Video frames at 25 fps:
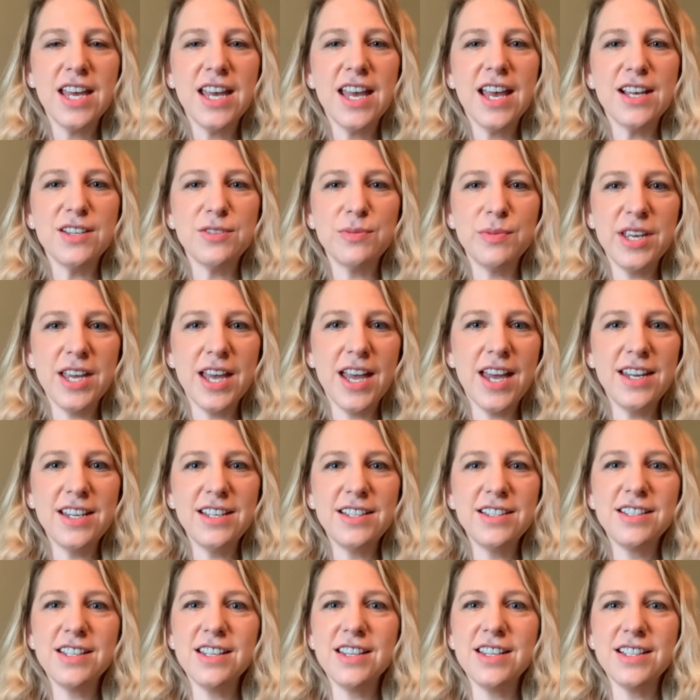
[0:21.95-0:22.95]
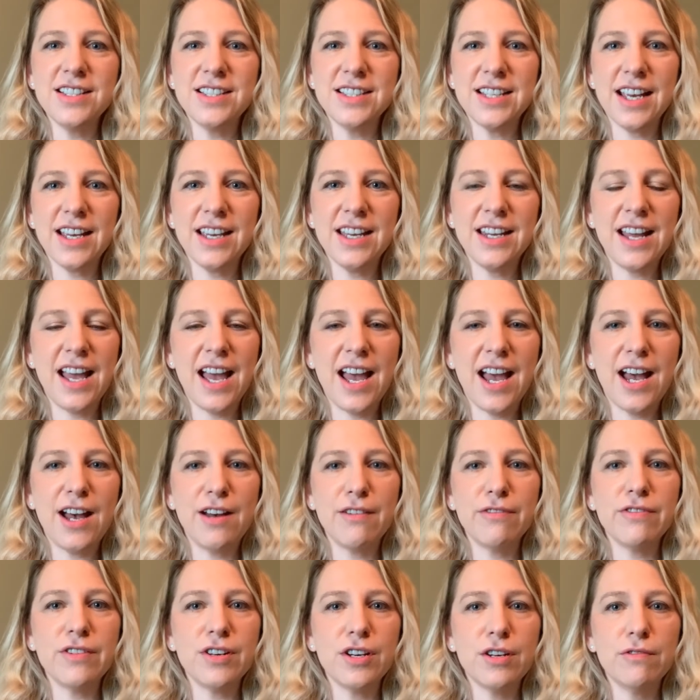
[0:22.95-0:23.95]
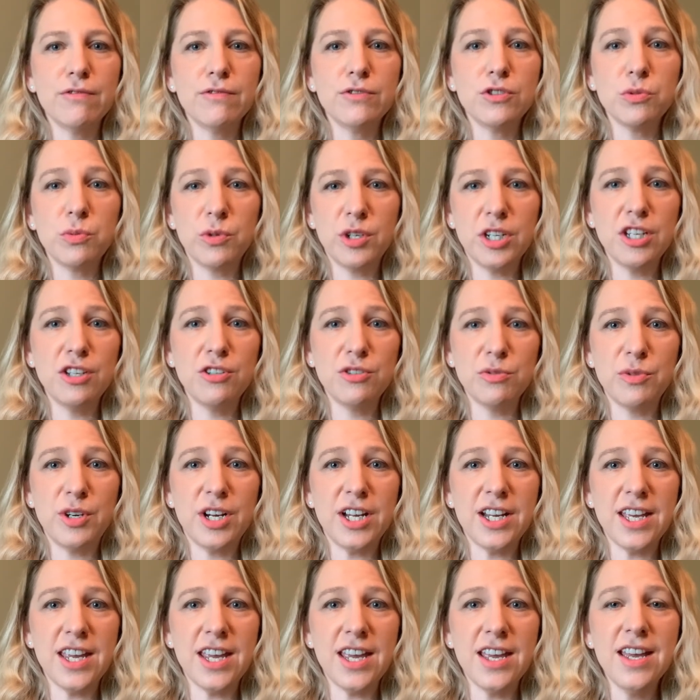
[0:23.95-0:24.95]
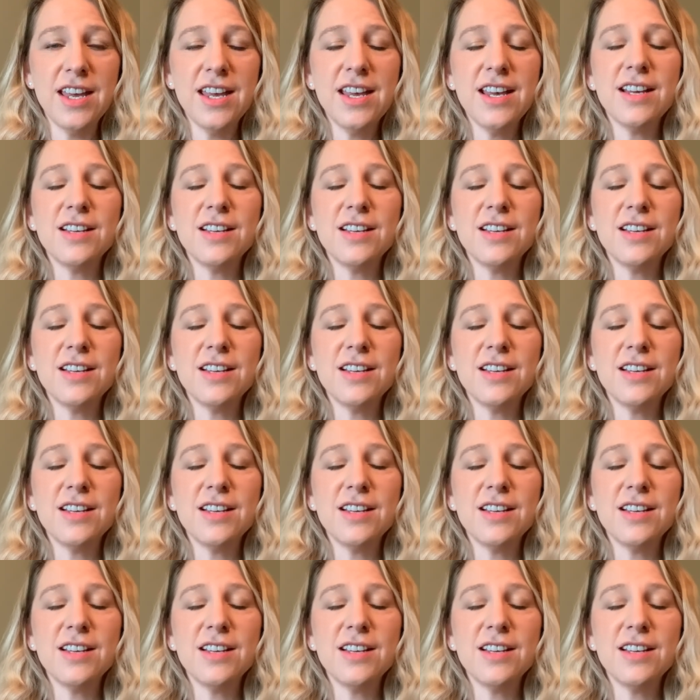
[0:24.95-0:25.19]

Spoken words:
as we head into the second half of 2020,